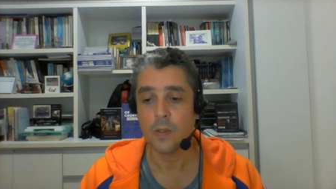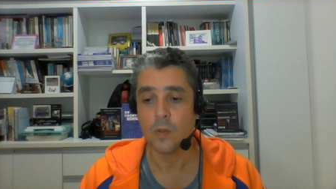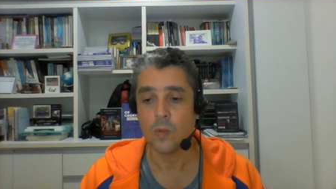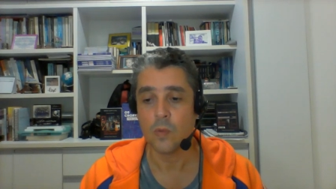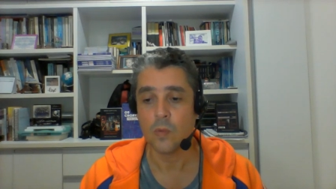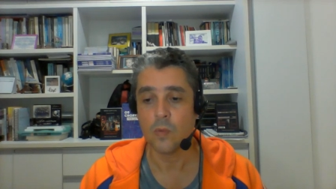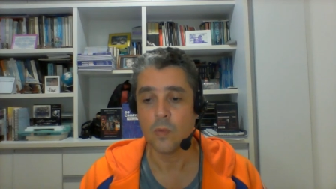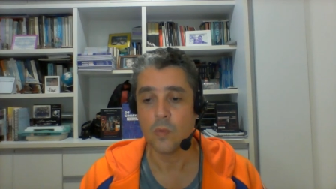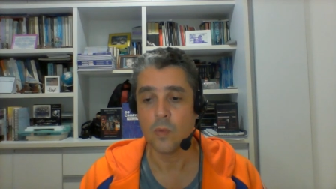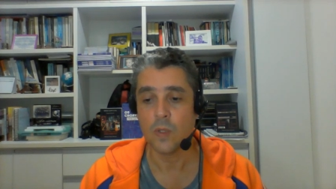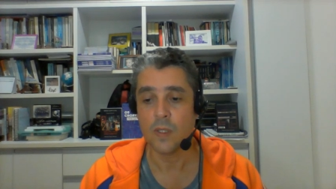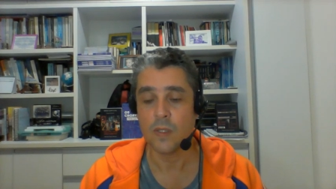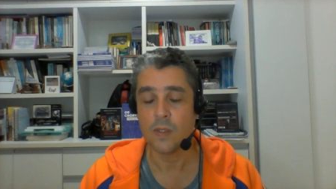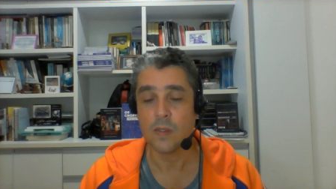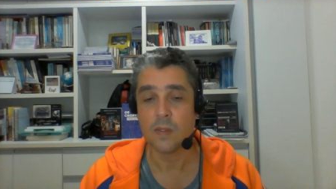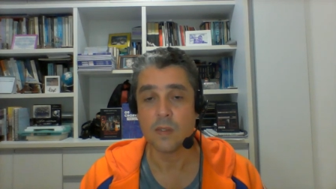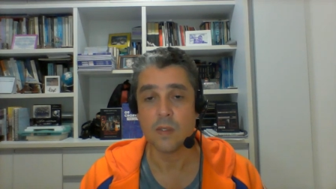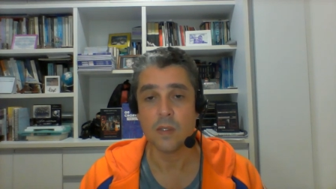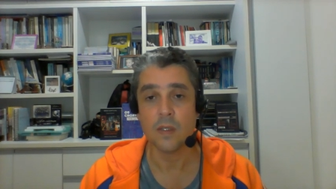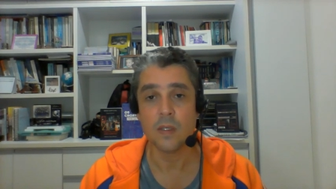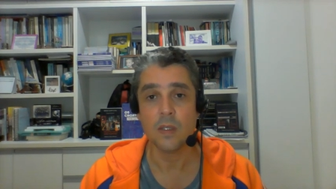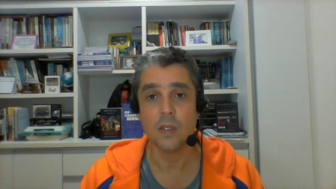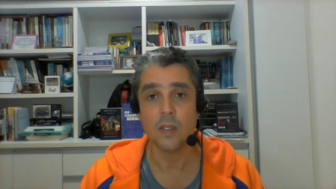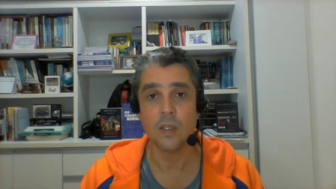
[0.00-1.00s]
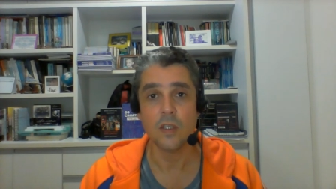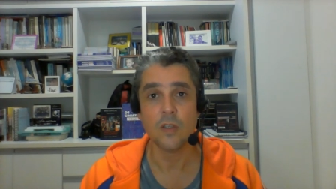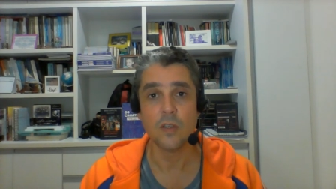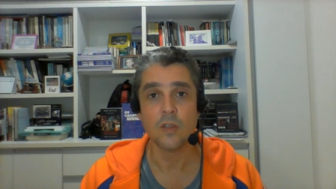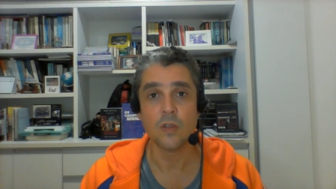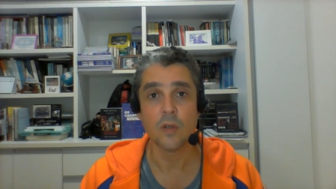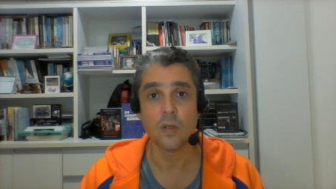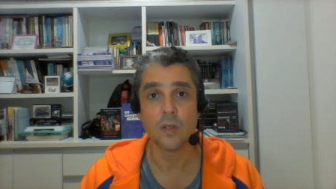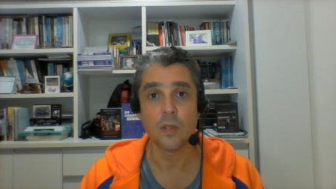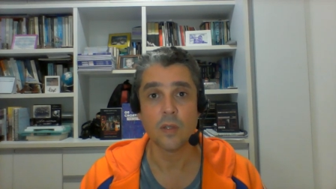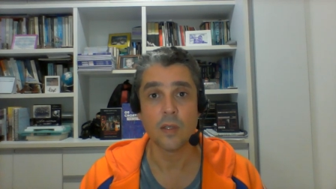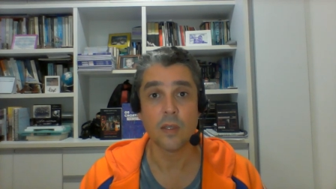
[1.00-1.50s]
we see each
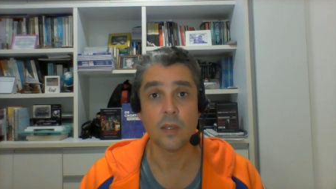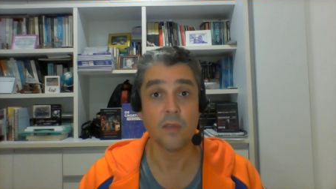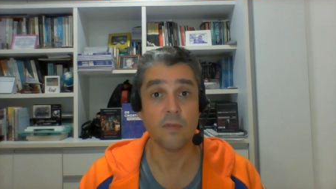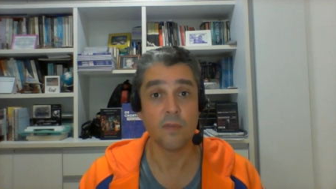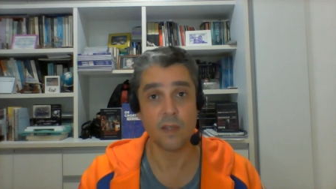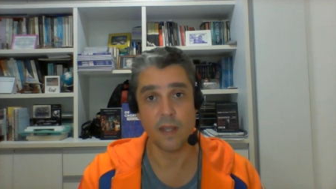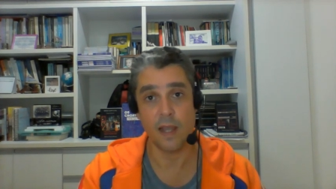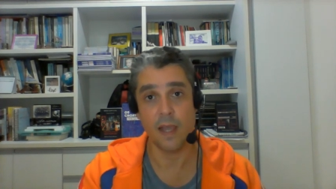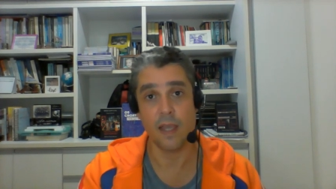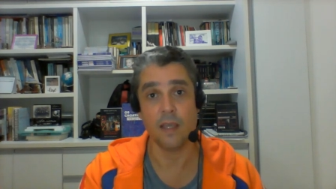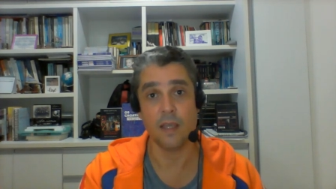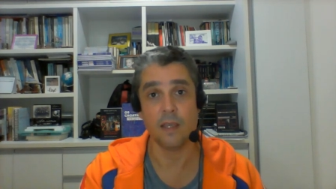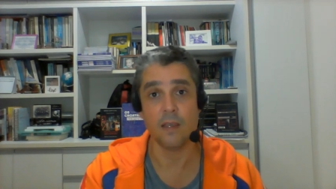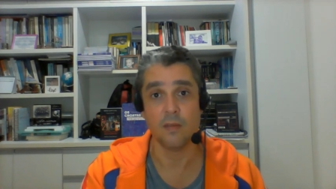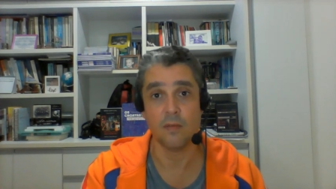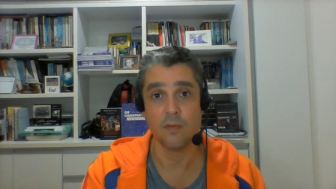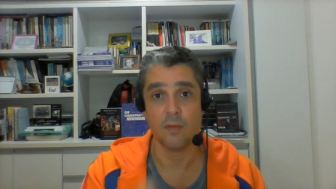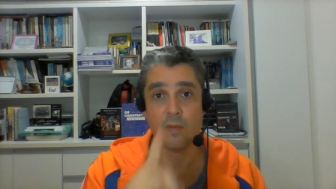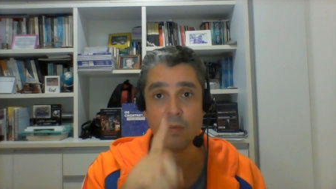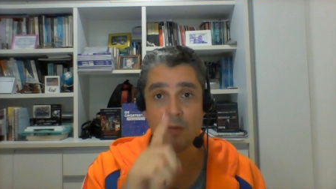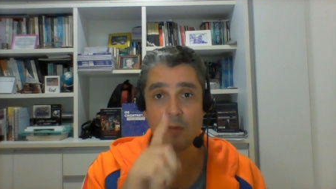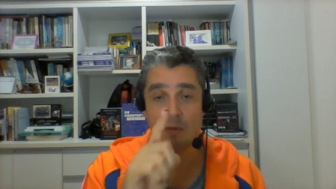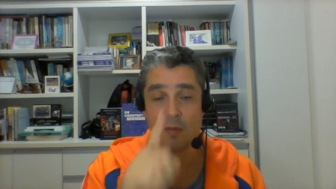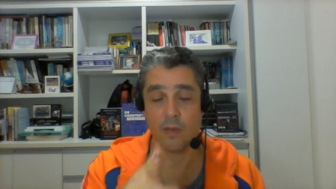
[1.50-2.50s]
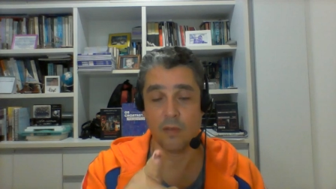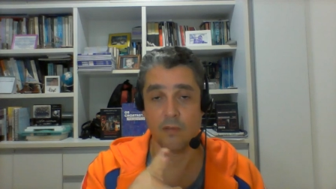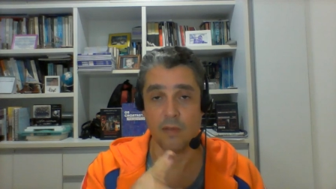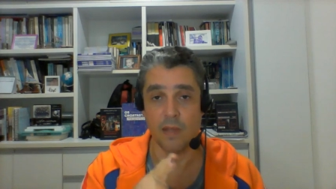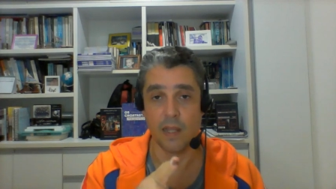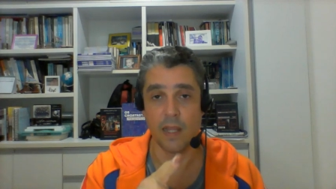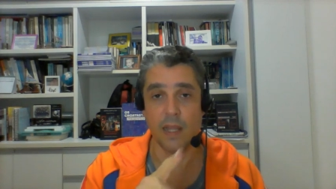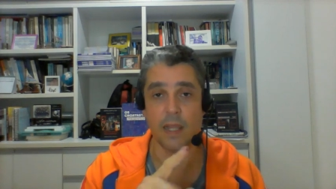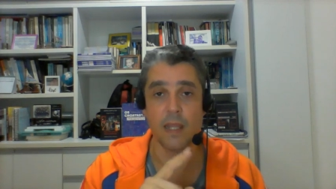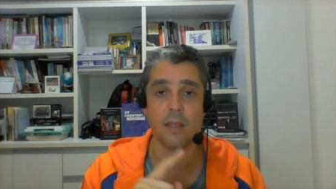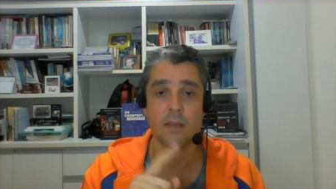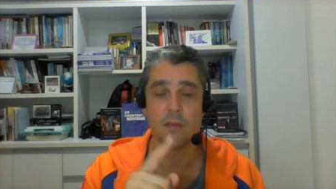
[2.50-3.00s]
other give the like give
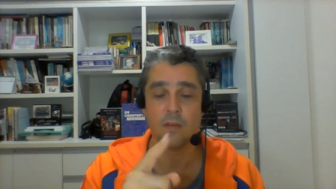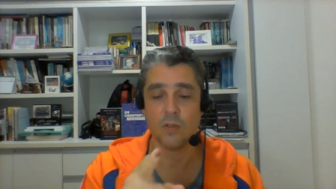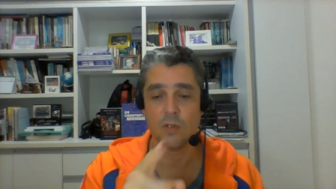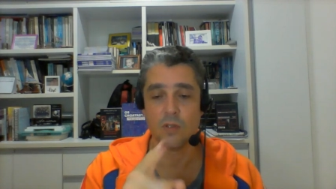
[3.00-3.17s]
like